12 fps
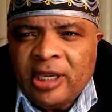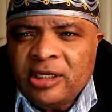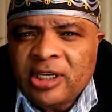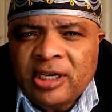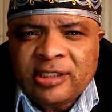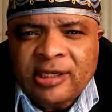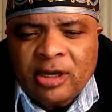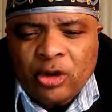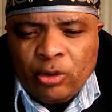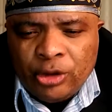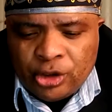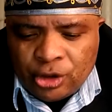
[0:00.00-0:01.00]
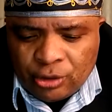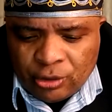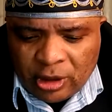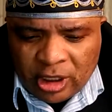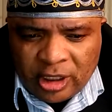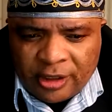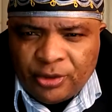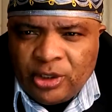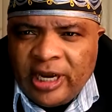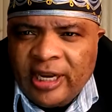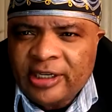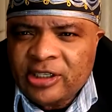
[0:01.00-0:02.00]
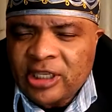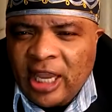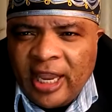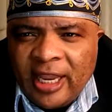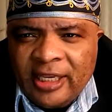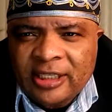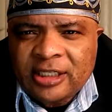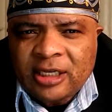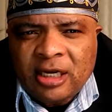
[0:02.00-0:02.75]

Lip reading: Indians are going to United States,